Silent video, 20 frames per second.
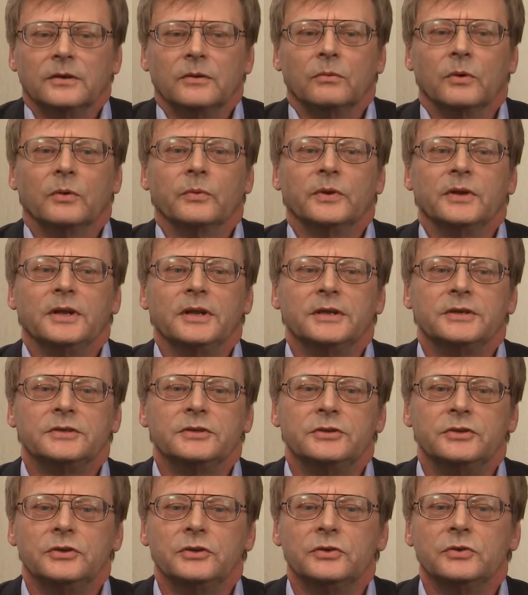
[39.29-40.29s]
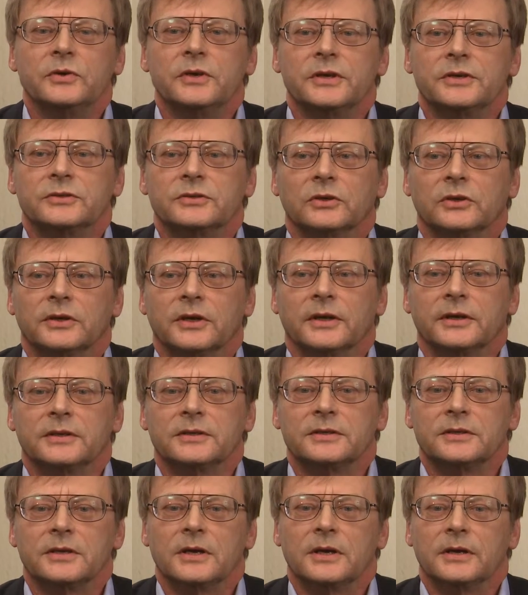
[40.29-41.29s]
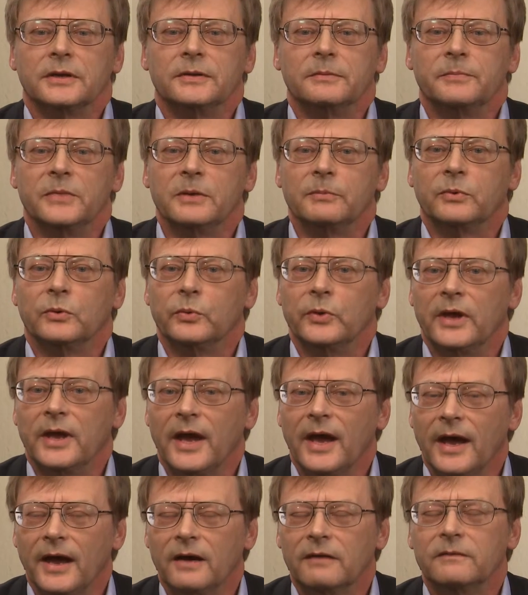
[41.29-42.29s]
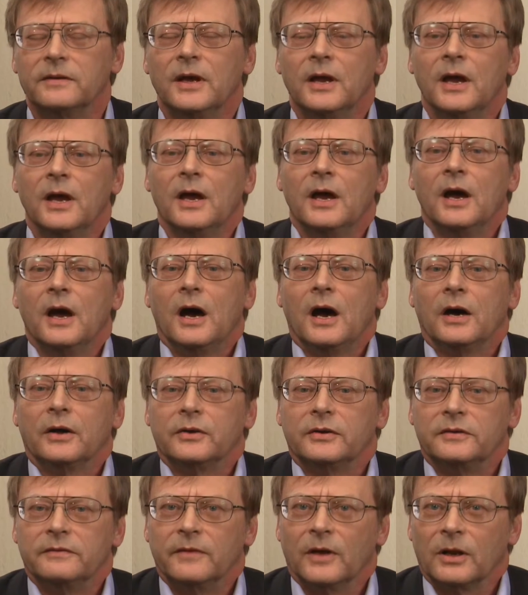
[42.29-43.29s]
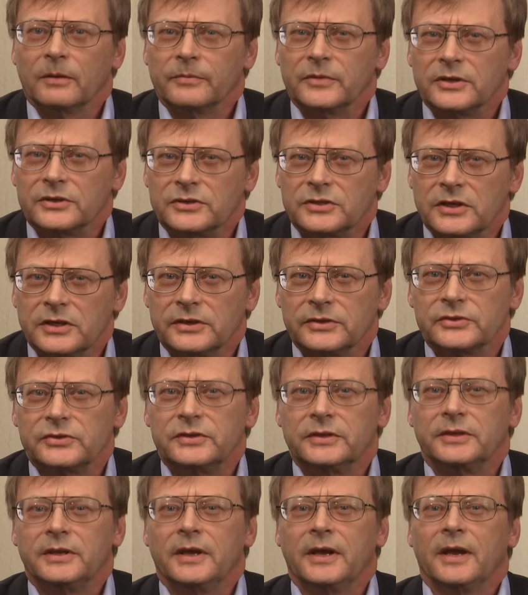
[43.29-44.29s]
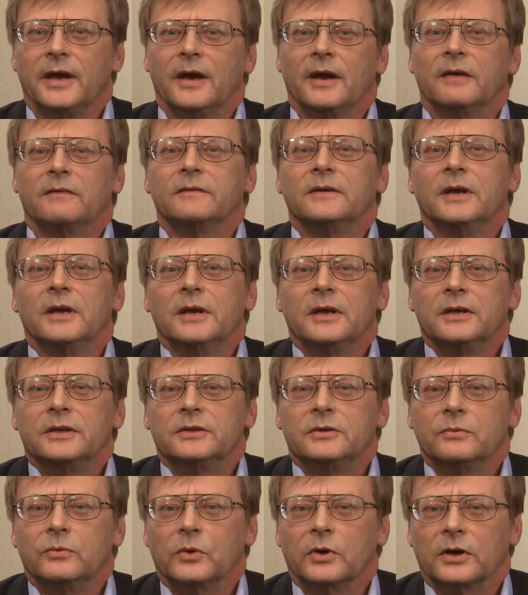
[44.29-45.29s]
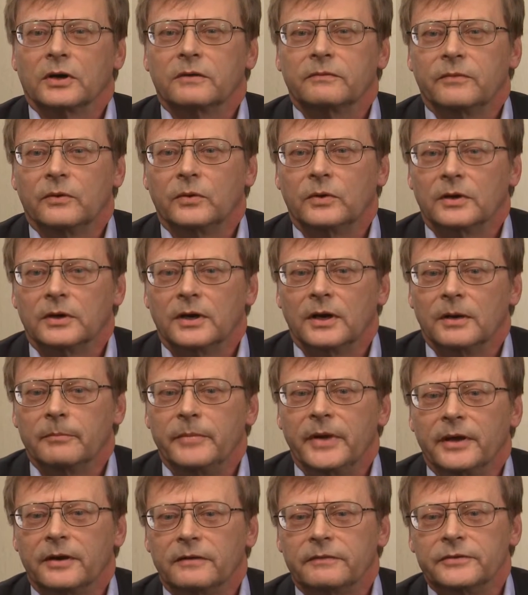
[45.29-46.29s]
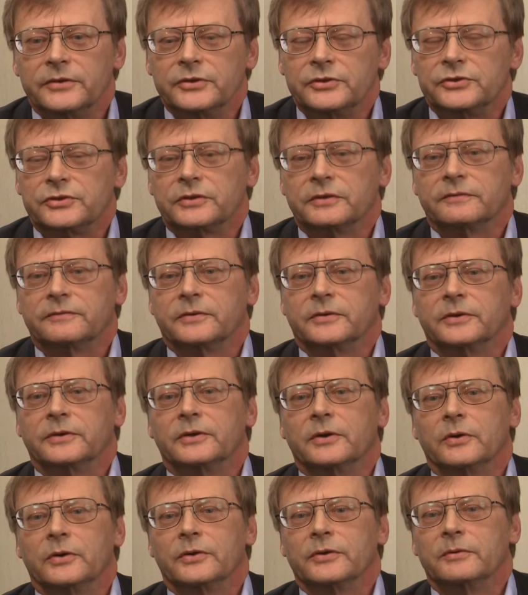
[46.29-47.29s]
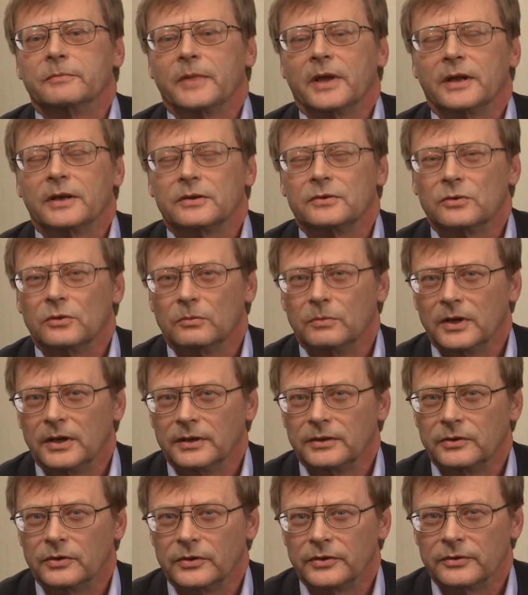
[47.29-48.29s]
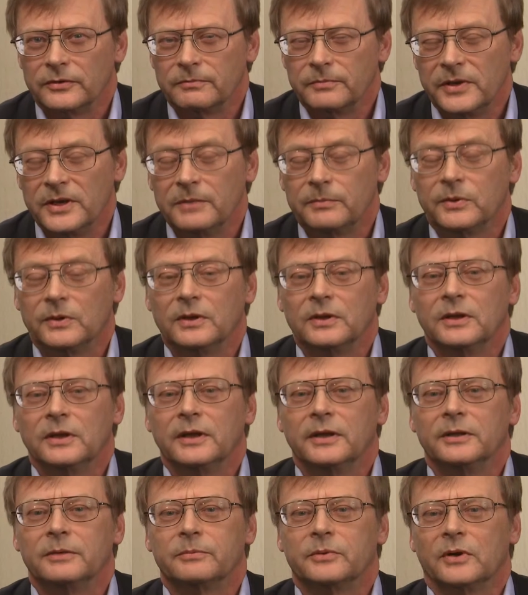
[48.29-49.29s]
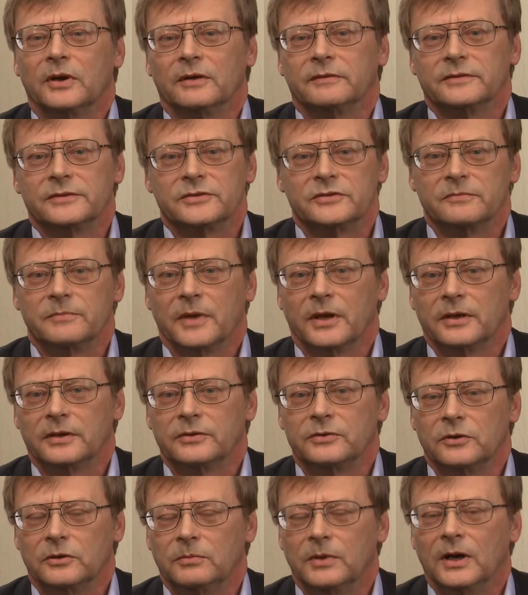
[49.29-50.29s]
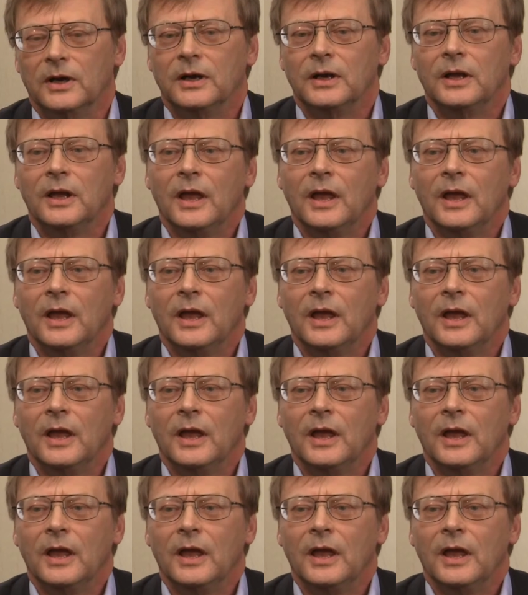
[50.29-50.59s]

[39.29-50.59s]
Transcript: What we need to do is look at the people we have, how to develop the skills that they have, to work for a better future for northern Manitoba and northern people and the province of Manitoba.